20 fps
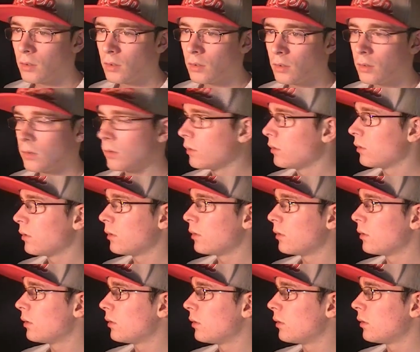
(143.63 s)
Or
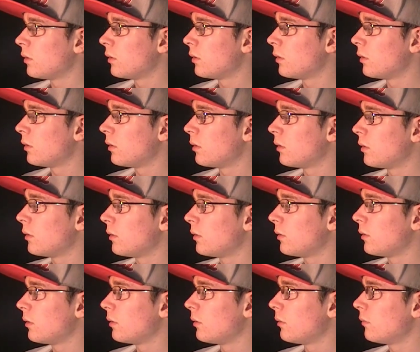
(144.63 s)
was it?
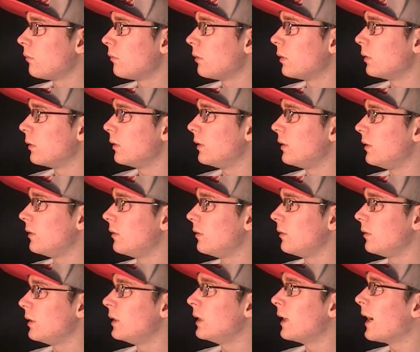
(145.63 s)
Well,
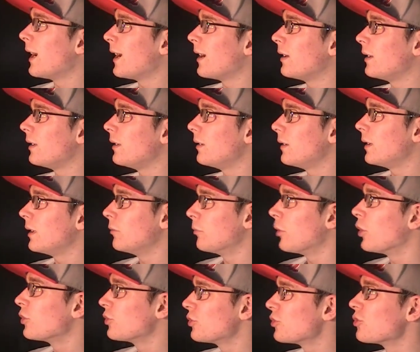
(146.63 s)
yeah, it
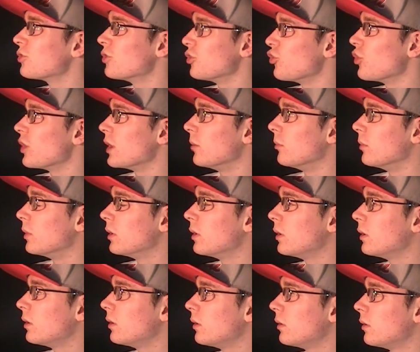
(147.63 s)
was just a dream.
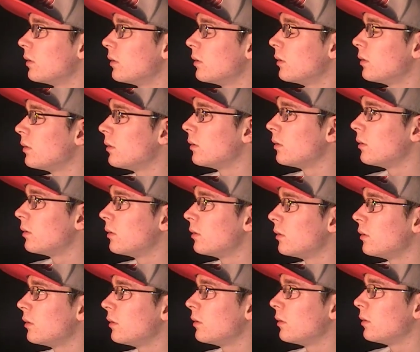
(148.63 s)

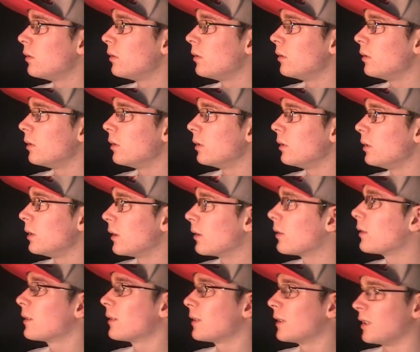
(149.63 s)
Okay then. Now,
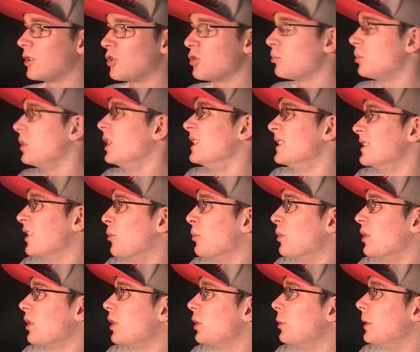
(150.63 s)
can I just please get on
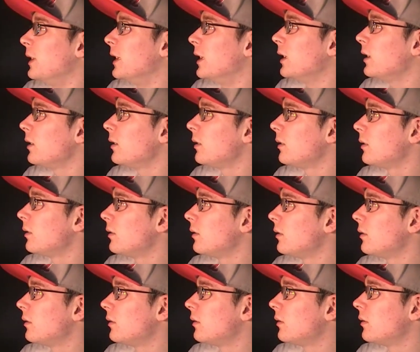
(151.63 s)
with the Q&A? Yeah, go
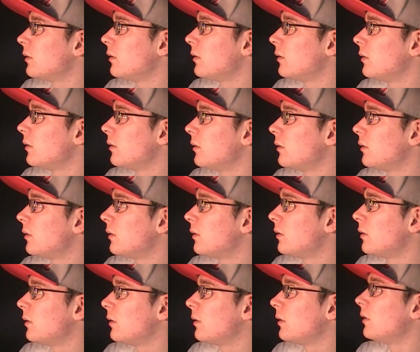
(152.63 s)
ahead.
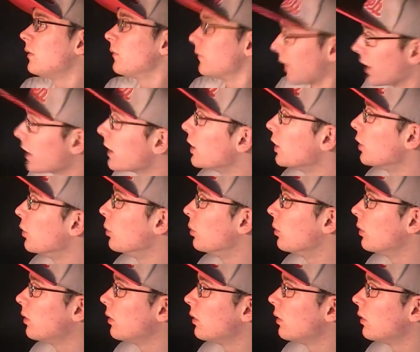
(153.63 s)
Thank you.